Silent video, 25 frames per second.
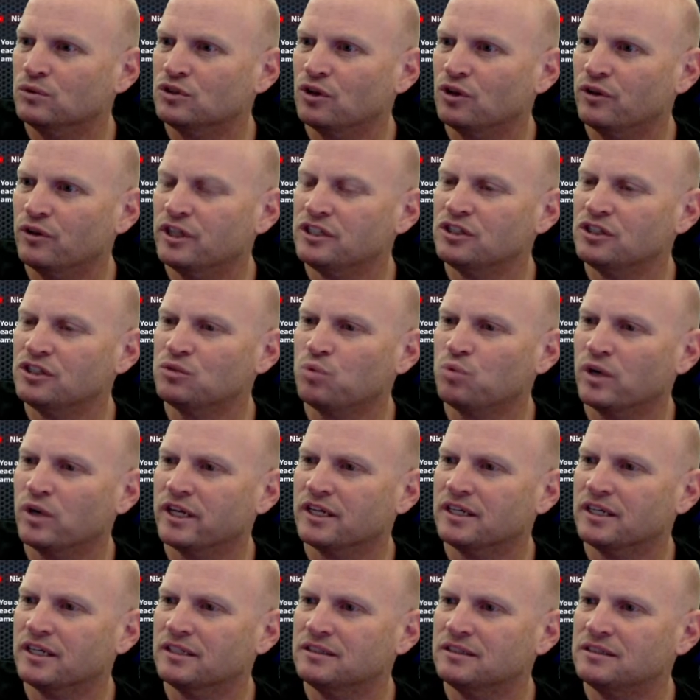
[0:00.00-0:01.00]
So this is what
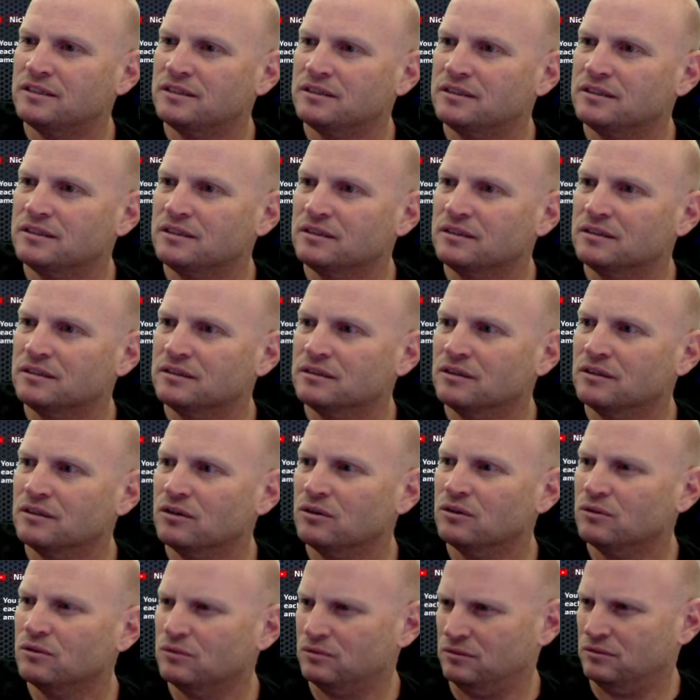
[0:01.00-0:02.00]
it can.
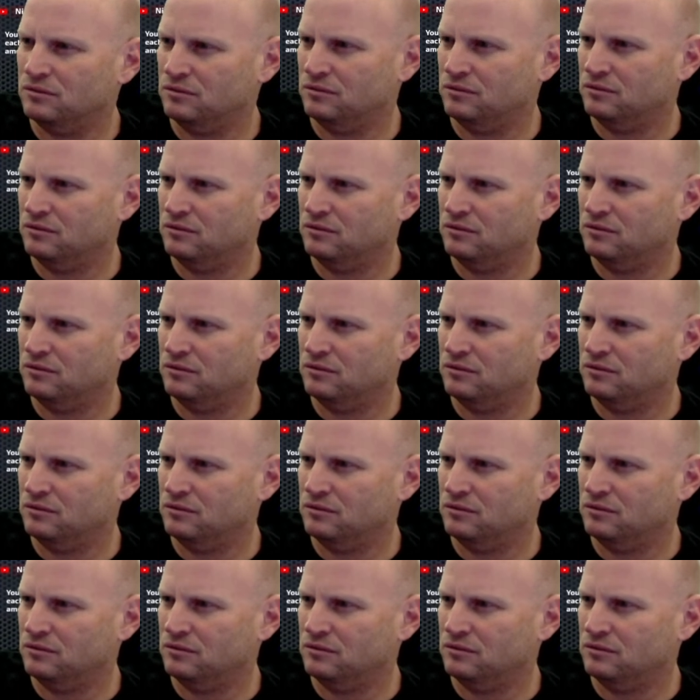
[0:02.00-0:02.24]
Oh.